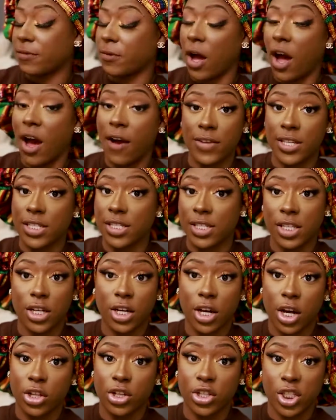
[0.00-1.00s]
Obviously the
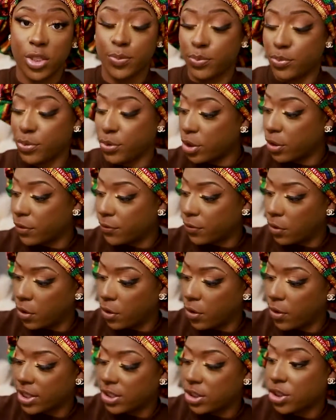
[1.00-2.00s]
color is
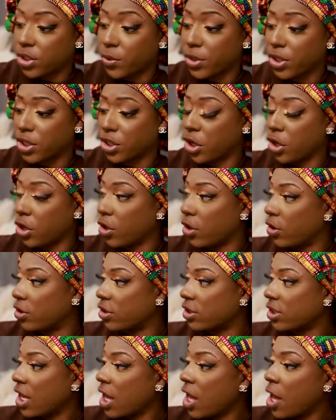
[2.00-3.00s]
beautiful and so are the
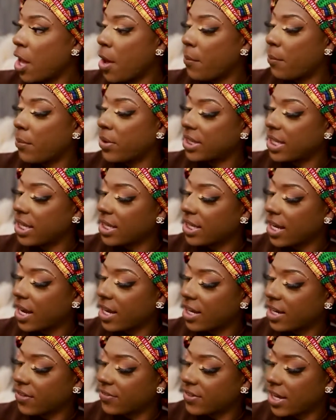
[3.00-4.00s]
curls, but they
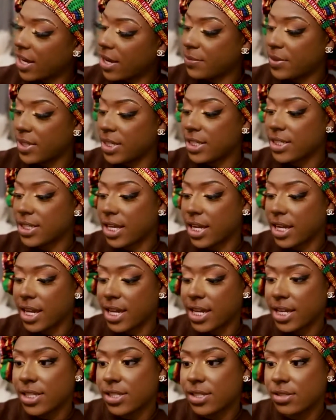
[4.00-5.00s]
kind of kept these, like, I
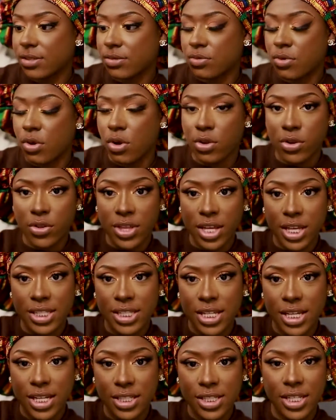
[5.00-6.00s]
guess roller things
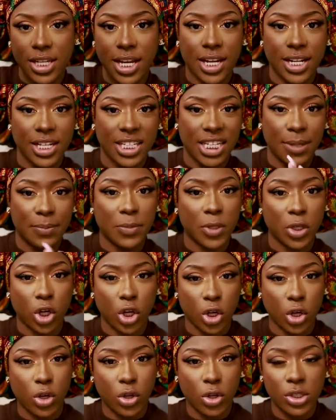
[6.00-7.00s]
in to kind of keep the
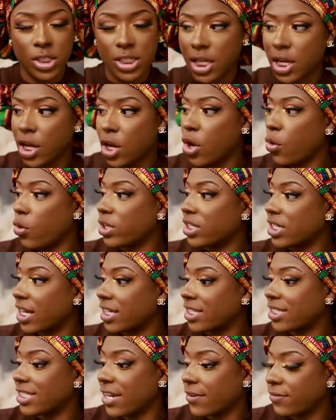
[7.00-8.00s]
curls, which I
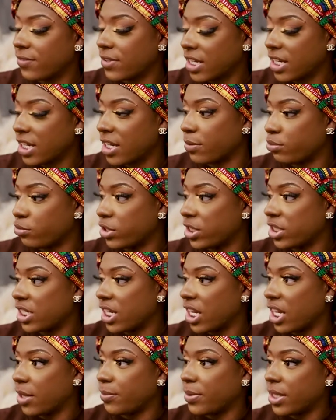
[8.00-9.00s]
definitely can
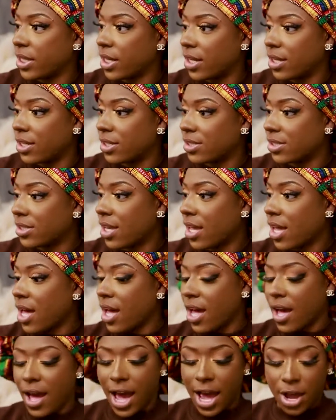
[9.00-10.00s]
appreciate because
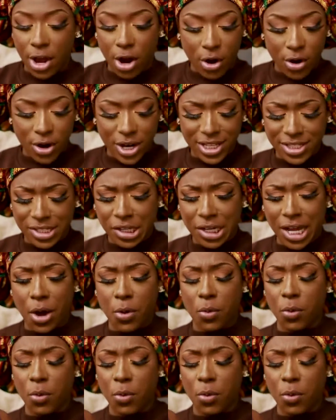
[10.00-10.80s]
I already took out